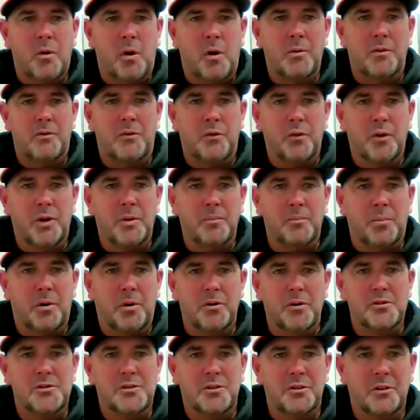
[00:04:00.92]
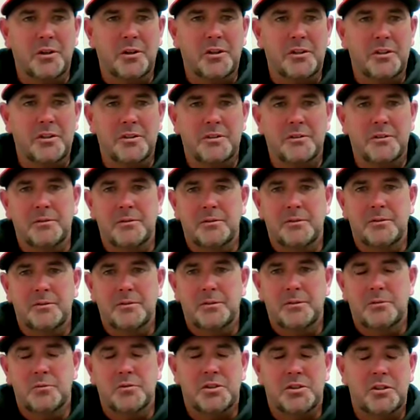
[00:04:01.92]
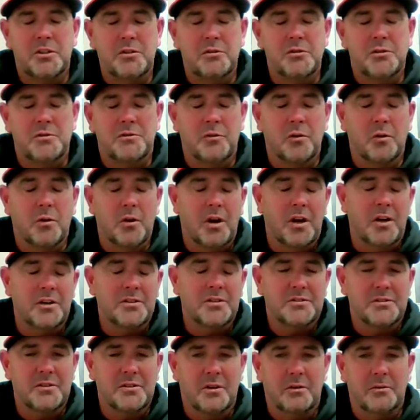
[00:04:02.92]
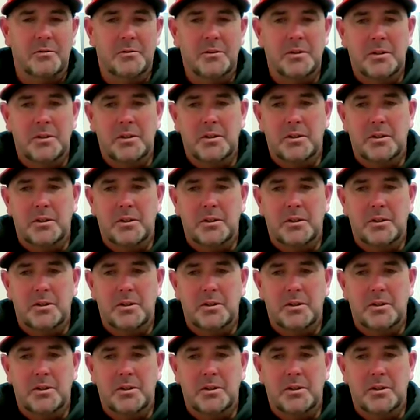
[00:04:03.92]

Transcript: moment for him personally, and it was huge for us. So,